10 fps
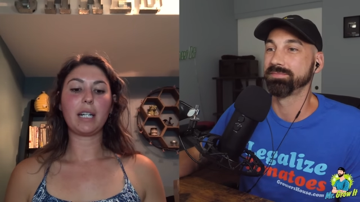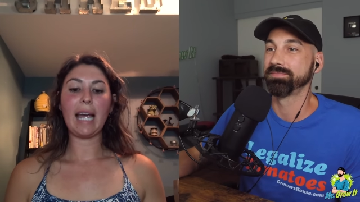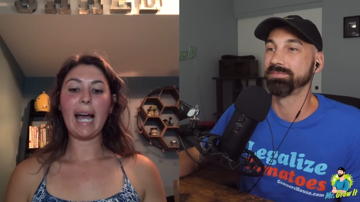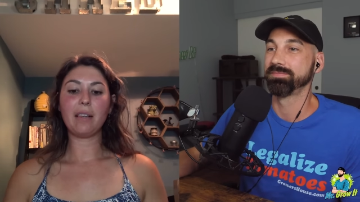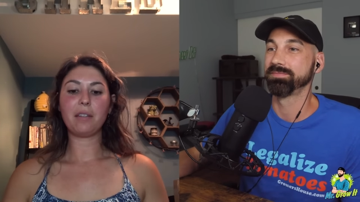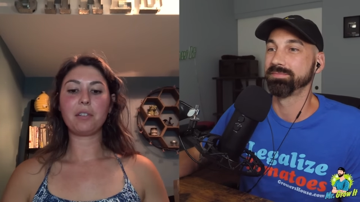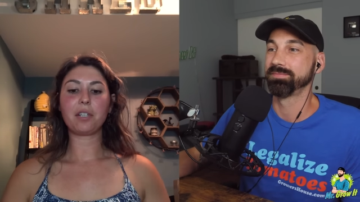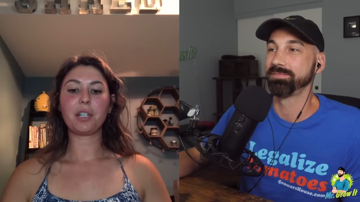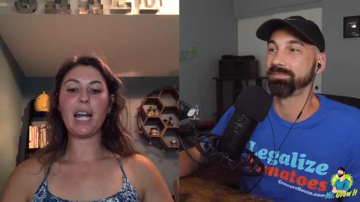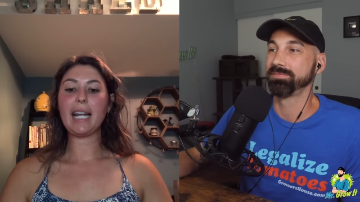Speaker 1: a
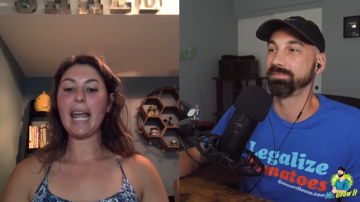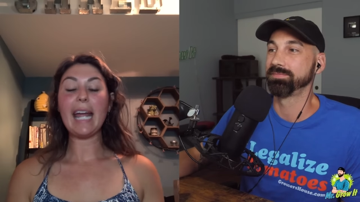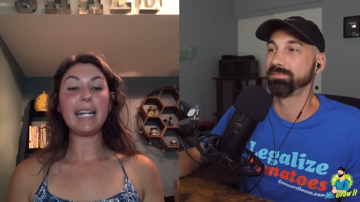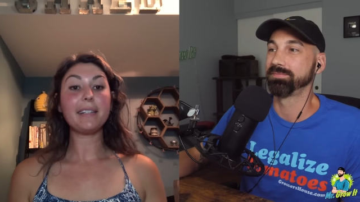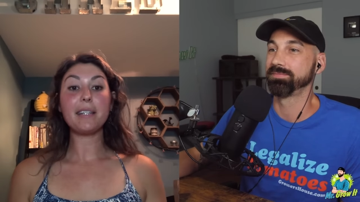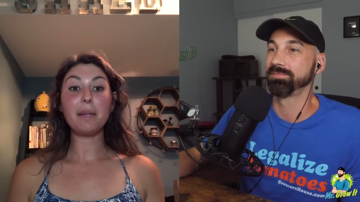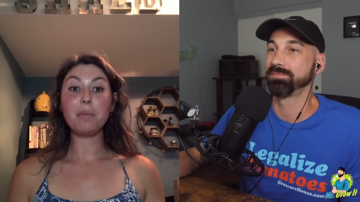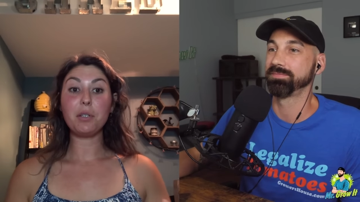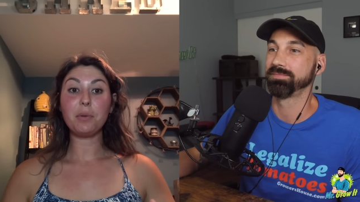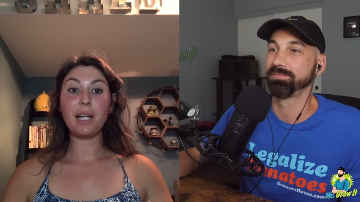calendar, and anytime
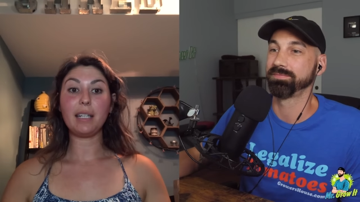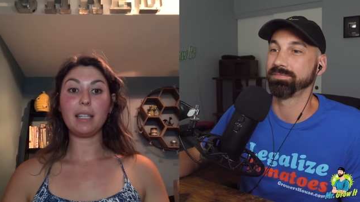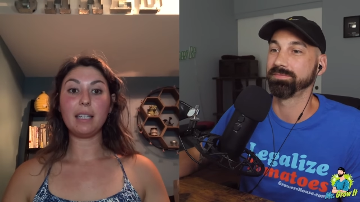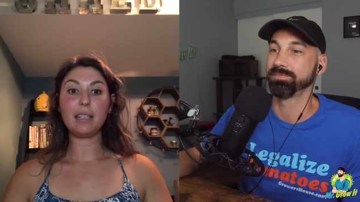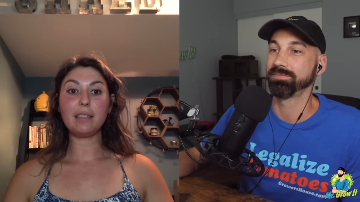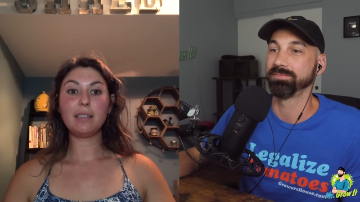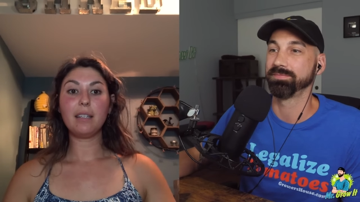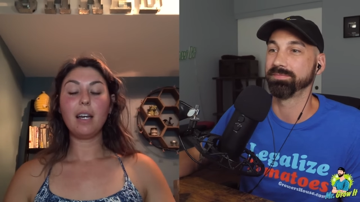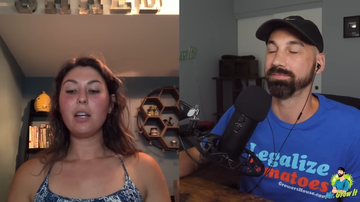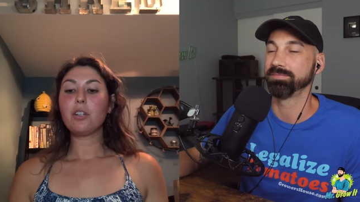you do anything,
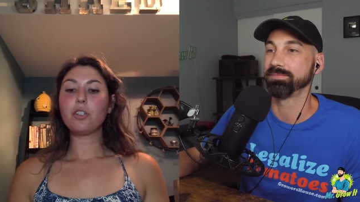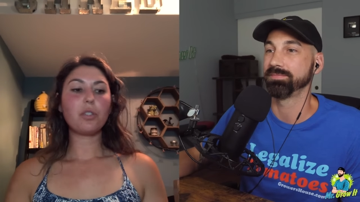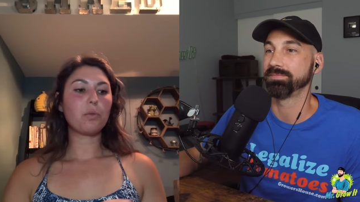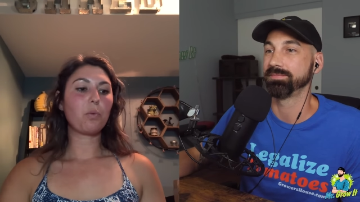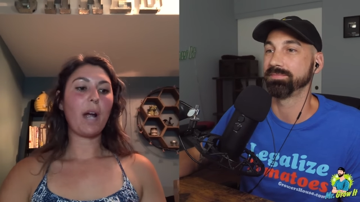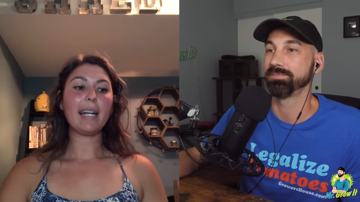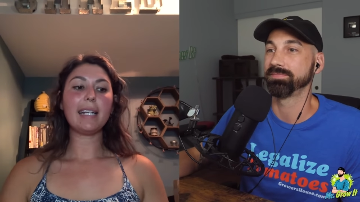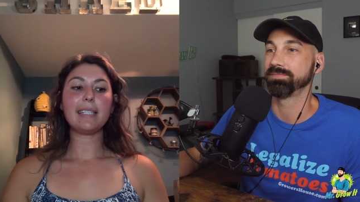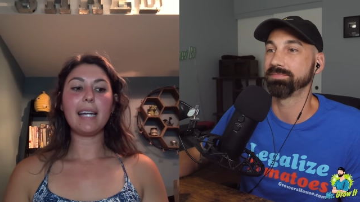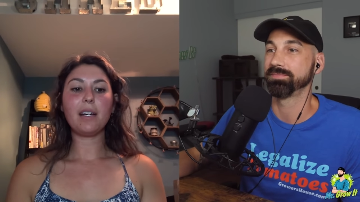just write it
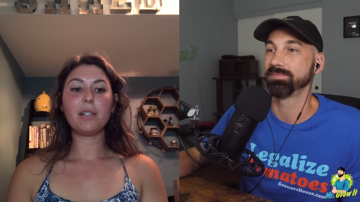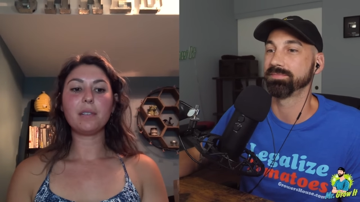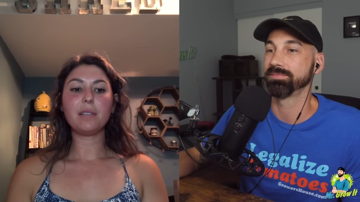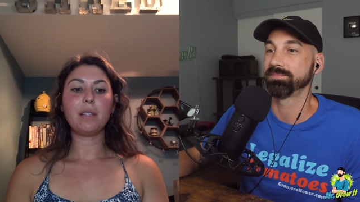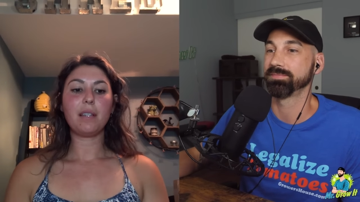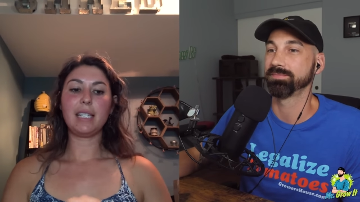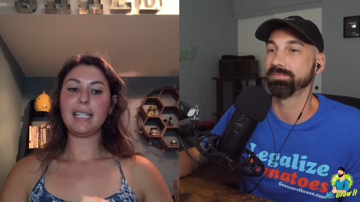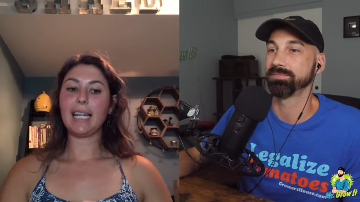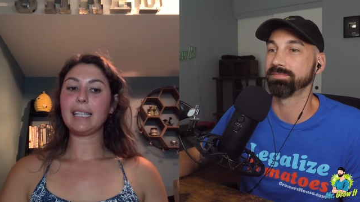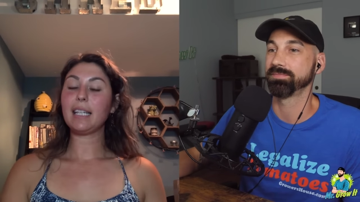down, the
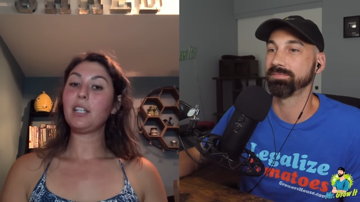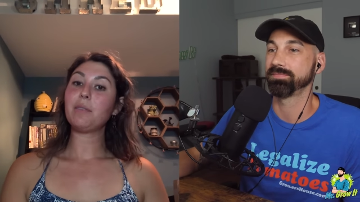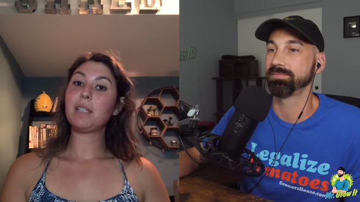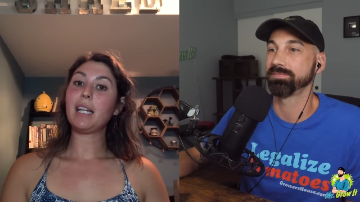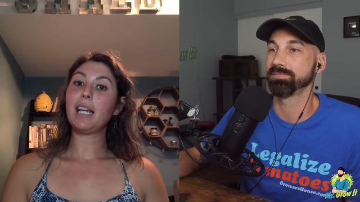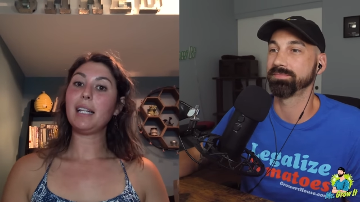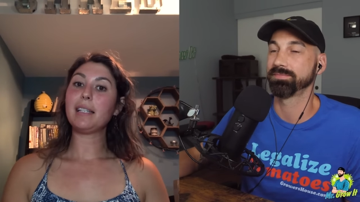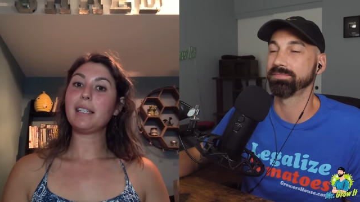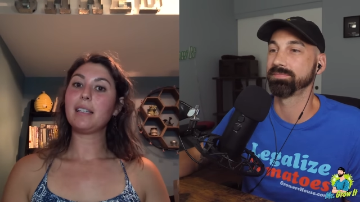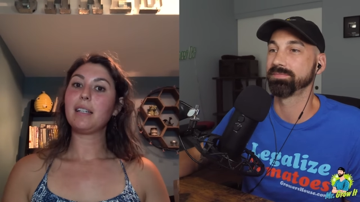date that you did
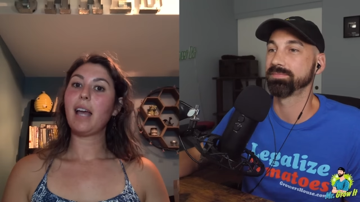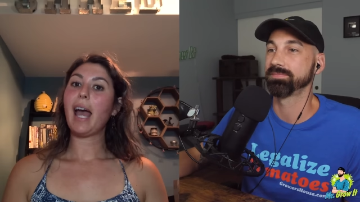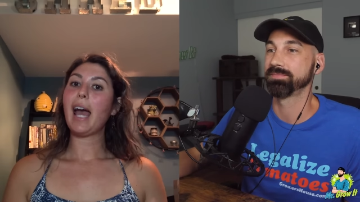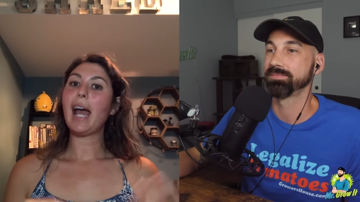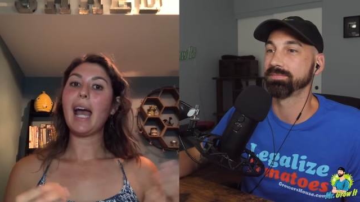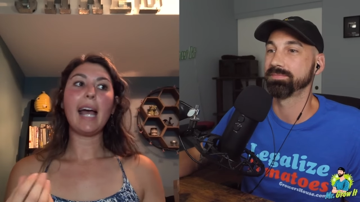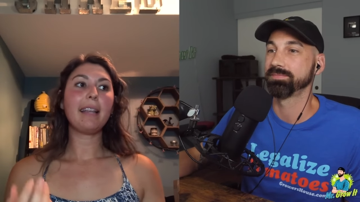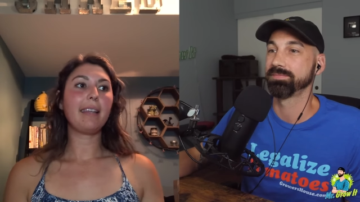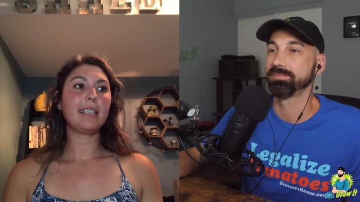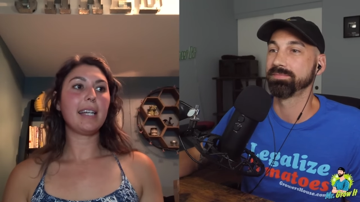it, and
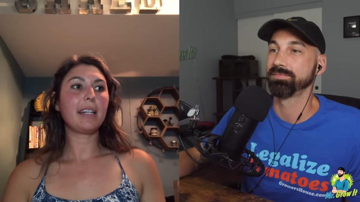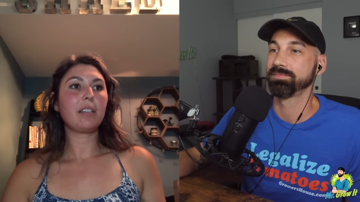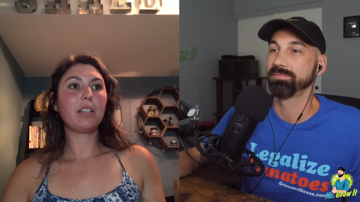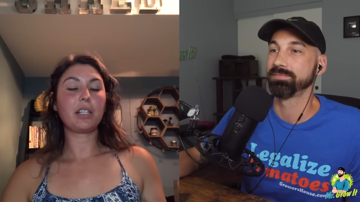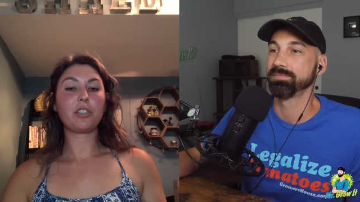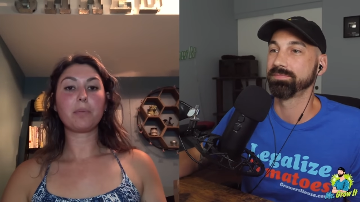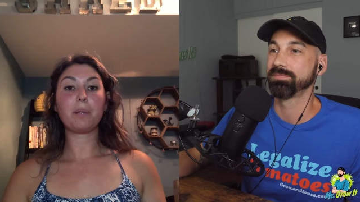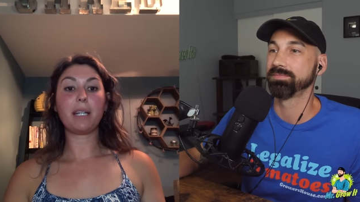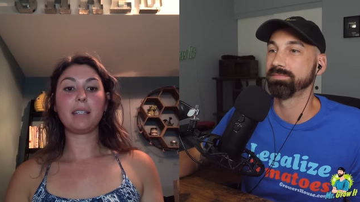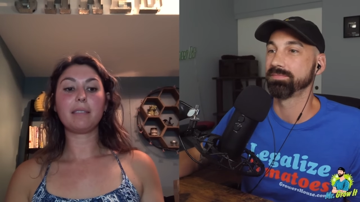then take a look at your
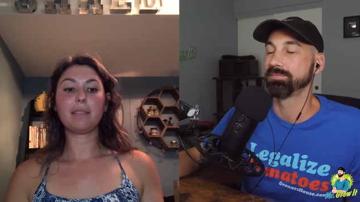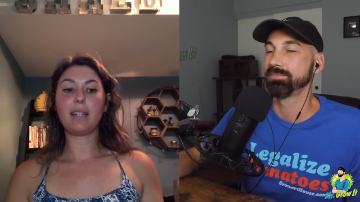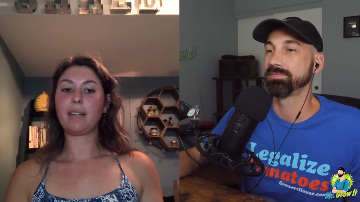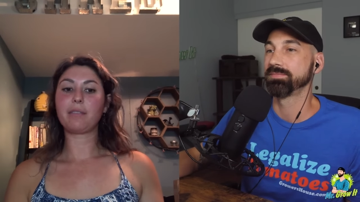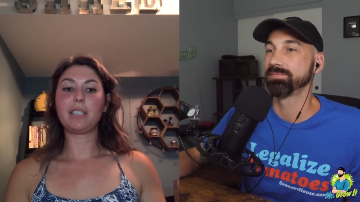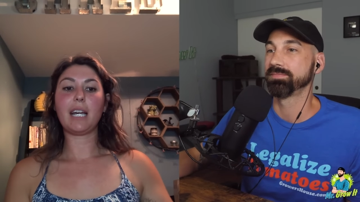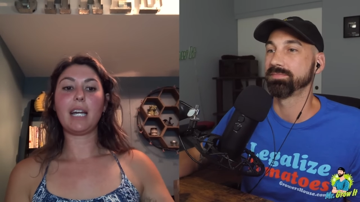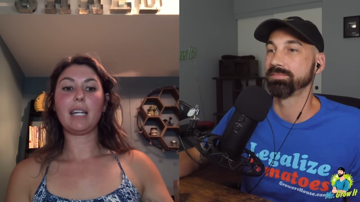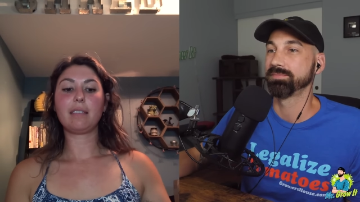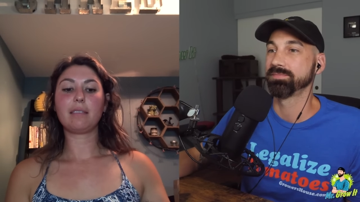plant every
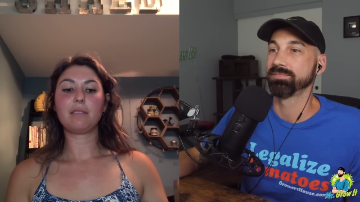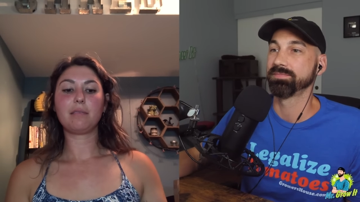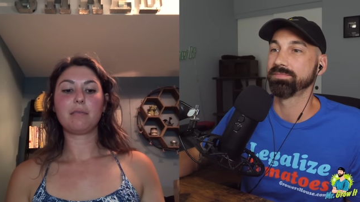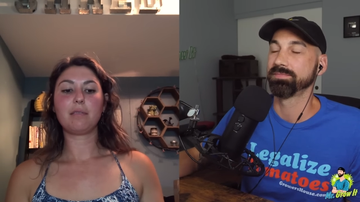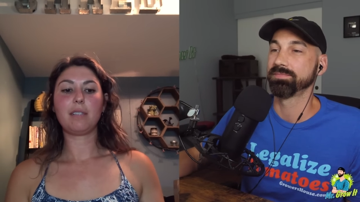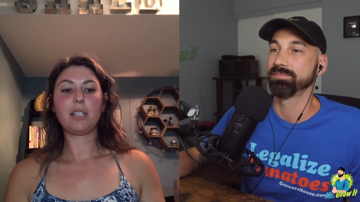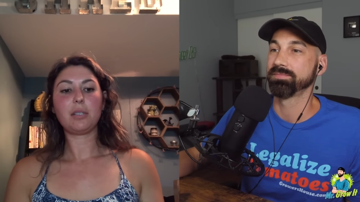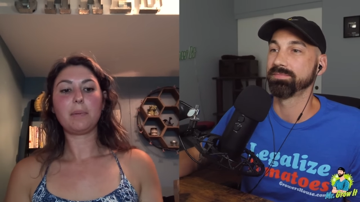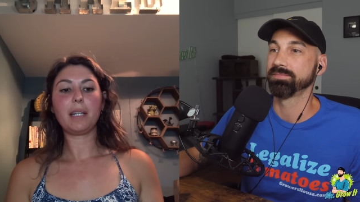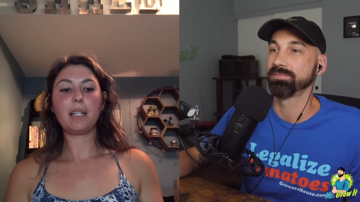day and
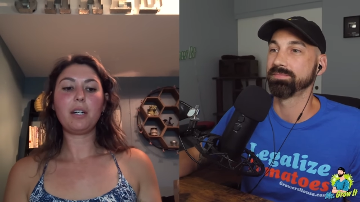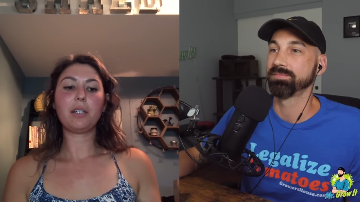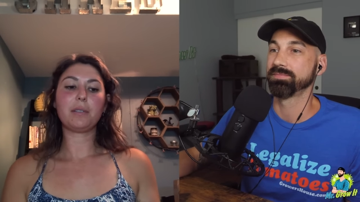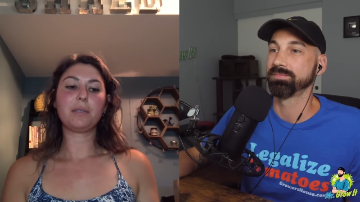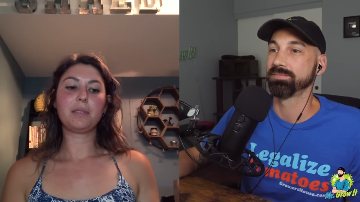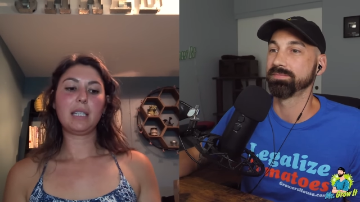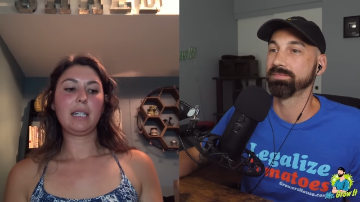just be like, oh,